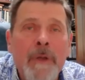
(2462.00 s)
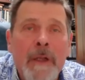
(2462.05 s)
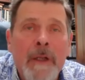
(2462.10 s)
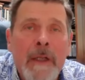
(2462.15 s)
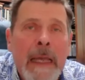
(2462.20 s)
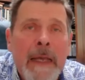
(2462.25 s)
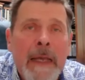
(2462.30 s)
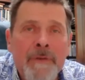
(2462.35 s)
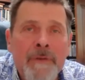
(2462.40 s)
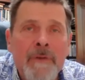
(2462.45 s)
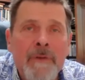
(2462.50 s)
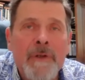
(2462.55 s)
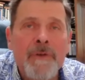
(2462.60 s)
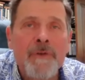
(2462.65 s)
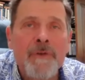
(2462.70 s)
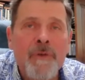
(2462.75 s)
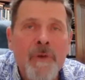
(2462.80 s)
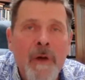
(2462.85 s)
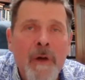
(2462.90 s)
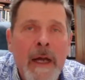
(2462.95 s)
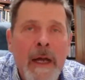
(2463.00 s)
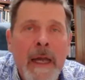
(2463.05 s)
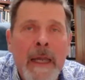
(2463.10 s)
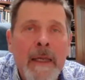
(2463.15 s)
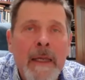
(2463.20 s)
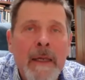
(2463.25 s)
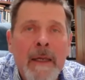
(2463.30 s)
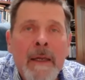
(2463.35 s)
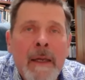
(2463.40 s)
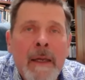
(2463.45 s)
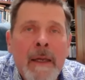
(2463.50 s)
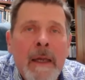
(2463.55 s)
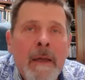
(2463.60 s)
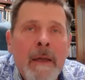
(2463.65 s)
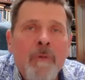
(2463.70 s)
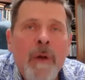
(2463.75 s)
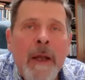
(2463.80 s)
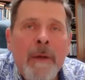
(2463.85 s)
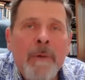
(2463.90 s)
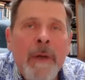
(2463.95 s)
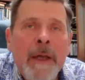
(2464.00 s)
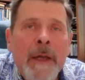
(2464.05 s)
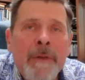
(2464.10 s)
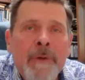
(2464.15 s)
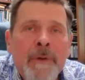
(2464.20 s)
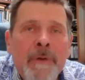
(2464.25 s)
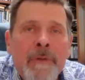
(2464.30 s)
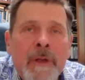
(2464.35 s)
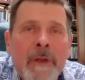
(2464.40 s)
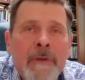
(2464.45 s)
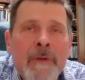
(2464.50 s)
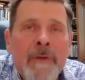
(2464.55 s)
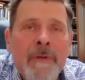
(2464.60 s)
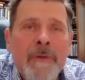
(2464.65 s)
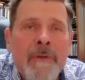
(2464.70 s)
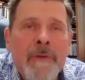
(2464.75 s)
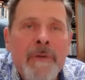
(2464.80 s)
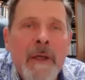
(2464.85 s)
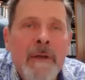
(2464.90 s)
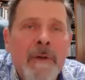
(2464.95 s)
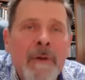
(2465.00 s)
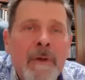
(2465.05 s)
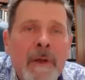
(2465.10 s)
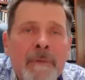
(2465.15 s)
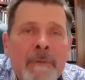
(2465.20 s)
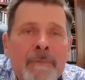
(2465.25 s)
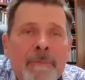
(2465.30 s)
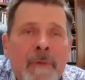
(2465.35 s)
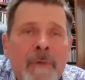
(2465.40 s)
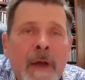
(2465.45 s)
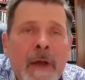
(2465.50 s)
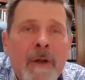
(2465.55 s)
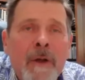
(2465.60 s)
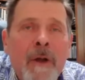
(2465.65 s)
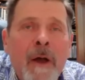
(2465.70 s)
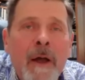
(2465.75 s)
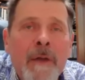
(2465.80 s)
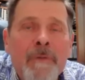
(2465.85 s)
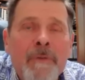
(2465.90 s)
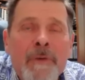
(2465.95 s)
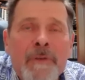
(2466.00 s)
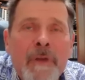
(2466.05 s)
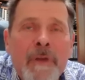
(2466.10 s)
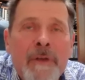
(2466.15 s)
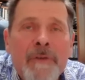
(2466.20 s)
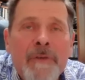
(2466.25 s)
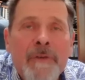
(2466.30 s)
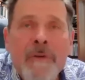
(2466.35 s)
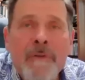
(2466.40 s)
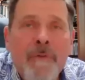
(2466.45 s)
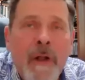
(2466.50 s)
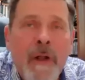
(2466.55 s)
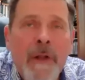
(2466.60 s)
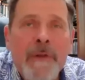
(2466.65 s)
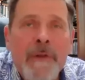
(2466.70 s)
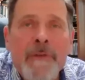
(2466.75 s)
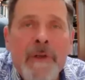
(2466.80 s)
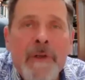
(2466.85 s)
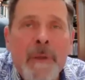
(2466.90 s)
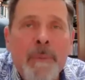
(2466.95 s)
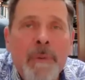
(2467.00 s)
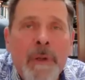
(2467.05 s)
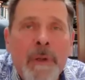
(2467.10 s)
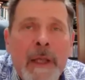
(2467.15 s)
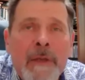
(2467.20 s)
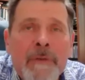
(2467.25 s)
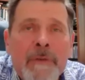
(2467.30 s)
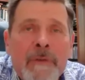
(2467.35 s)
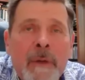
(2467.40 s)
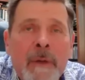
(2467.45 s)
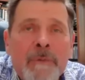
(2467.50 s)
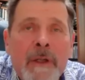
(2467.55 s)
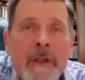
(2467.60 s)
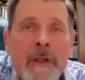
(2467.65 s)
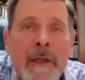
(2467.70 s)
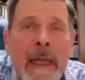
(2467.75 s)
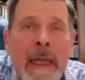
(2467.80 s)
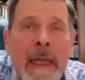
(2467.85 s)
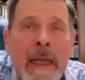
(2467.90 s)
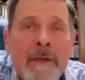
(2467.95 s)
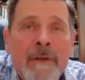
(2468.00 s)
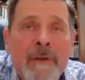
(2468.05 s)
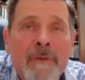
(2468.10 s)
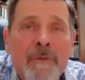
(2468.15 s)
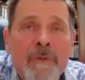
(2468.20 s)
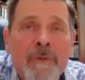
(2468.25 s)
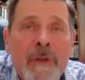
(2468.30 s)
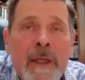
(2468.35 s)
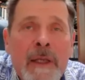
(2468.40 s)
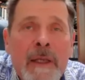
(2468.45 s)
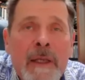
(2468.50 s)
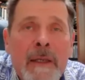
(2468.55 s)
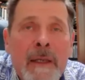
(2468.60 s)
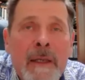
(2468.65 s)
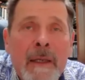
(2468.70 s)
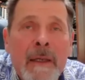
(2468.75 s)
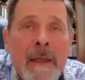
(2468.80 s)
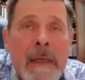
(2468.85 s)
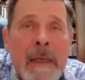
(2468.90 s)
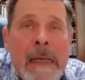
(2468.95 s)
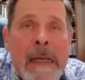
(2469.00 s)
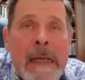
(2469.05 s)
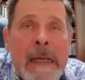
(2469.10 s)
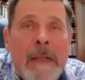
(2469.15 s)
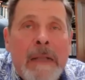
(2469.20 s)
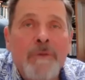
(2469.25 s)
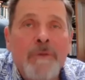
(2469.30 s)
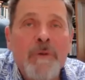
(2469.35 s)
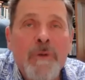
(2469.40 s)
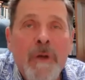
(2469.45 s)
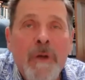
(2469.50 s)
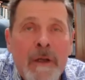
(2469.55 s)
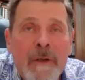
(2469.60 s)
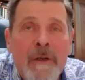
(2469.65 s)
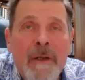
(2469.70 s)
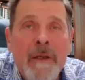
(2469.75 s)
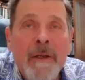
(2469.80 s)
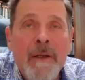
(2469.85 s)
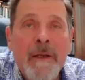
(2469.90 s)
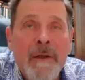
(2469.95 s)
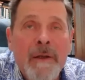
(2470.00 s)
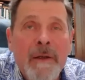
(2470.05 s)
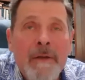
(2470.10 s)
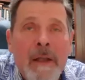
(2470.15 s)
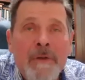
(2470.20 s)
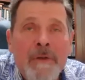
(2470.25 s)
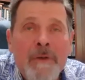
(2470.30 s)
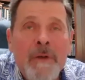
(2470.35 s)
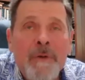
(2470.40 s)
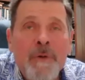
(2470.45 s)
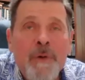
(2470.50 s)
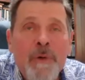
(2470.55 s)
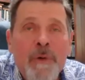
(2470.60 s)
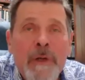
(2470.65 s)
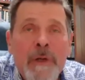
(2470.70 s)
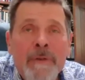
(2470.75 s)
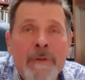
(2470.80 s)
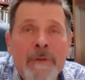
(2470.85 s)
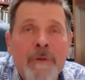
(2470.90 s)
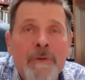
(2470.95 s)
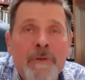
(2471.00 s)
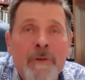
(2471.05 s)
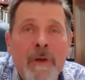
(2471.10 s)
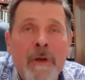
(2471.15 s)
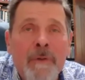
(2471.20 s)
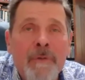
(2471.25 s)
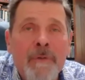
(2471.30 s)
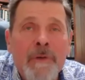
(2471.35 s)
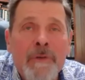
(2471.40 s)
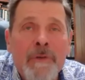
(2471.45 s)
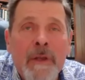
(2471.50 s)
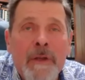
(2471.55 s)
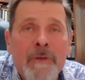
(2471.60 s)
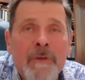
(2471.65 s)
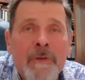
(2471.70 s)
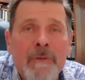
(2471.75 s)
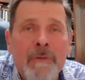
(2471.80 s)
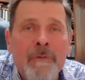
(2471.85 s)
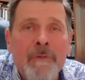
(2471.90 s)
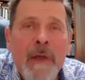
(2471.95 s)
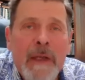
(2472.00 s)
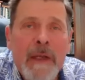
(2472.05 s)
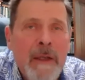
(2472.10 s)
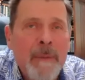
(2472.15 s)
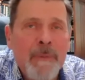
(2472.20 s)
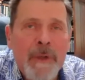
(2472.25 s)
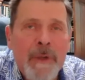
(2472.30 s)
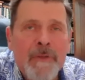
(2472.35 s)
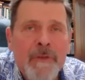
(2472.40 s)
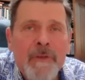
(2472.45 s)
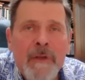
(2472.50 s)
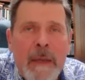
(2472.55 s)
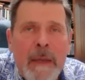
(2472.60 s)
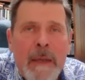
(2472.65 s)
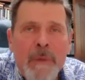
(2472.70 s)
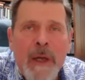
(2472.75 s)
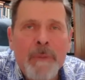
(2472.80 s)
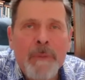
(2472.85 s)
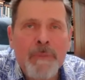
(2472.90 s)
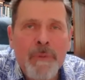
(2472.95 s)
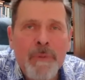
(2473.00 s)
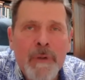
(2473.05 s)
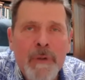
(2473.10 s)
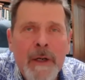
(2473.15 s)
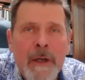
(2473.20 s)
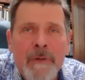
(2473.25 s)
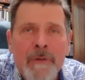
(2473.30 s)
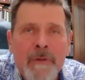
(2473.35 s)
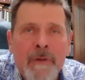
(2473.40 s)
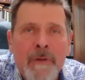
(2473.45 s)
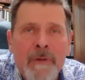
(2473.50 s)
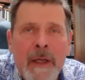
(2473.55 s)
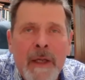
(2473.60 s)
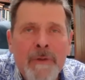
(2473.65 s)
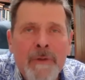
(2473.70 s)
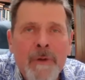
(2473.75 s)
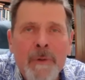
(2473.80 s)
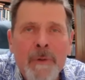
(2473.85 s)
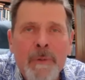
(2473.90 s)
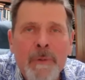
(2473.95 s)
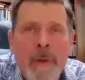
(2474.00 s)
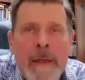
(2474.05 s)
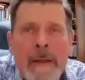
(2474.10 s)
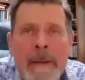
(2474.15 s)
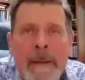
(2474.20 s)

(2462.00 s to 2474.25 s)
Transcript: going to actually try rather than just uh, if a conversation falls into place, I'm going to actively look to create those conversations. In fact, I'm going to say my prayers because I know